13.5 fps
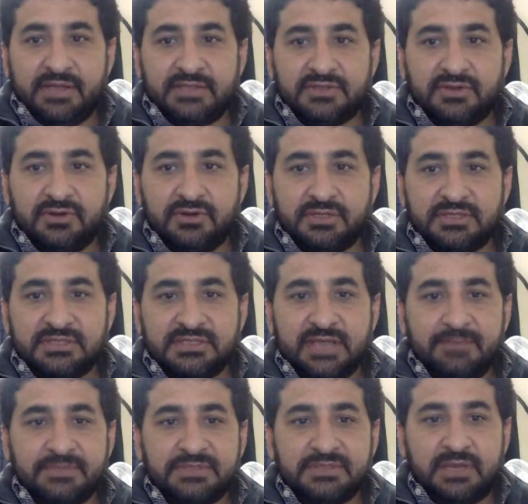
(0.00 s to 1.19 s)
So the
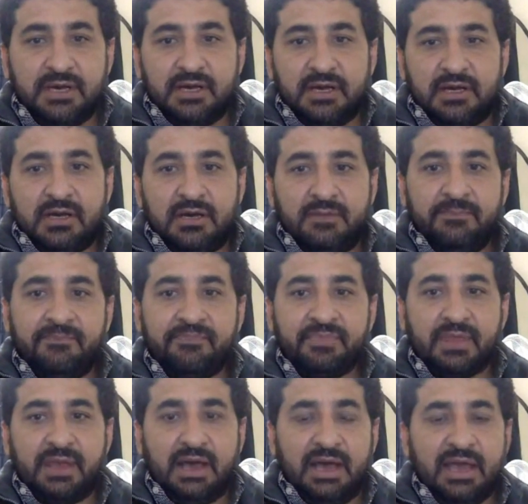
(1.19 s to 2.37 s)
steps, I
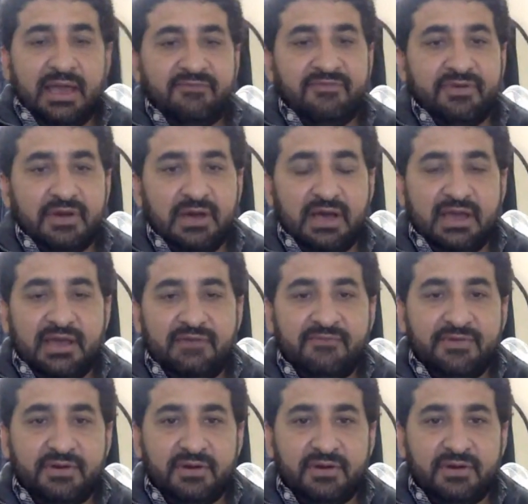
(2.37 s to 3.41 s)
have